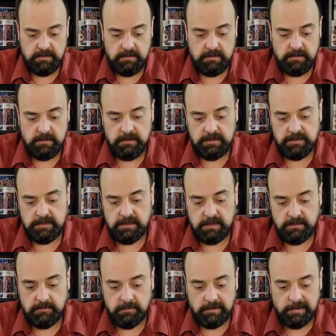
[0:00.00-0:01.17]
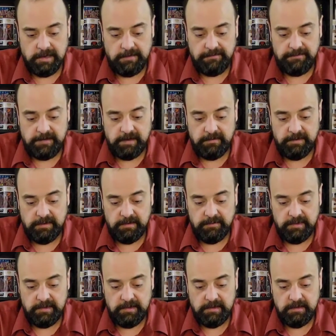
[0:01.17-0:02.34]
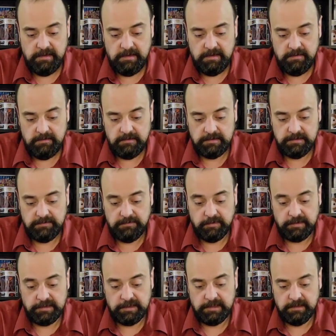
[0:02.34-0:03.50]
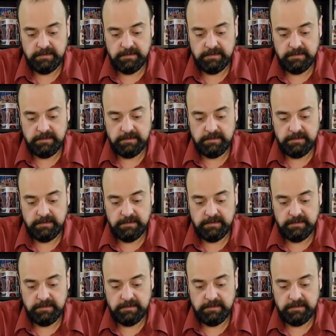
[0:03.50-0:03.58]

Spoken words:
At least where I found them, it was freezing.